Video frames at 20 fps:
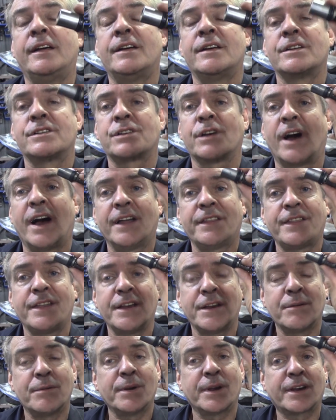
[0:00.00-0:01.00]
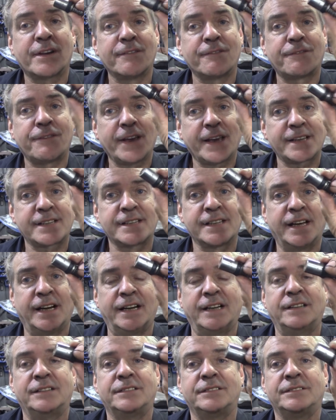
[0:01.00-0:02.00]
So I think we can fix
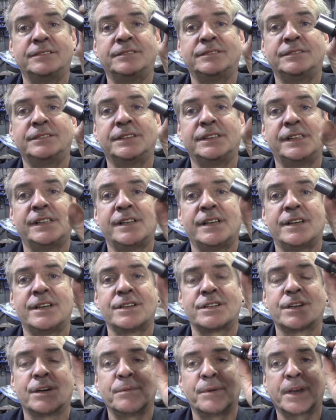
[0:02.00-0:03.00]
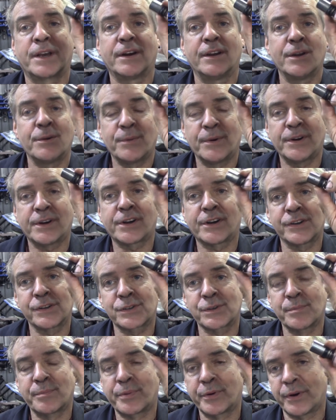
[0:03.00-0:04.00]
that. So we're going to work on
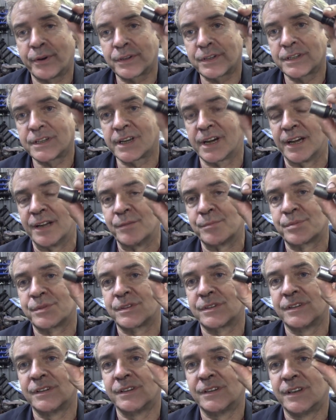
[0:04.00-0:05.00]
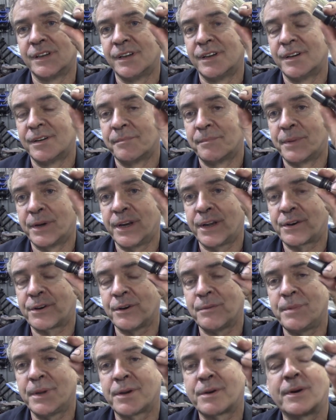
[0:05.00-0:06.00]
some prototypes, but it
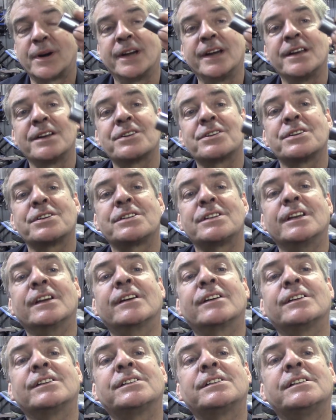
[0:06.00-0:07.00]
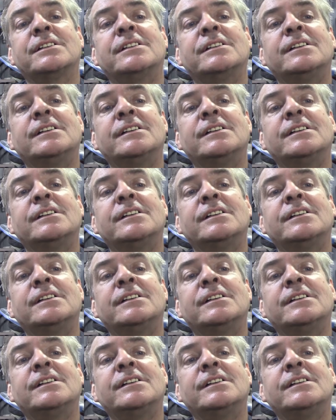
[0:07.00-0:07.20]
could be quite interesting, because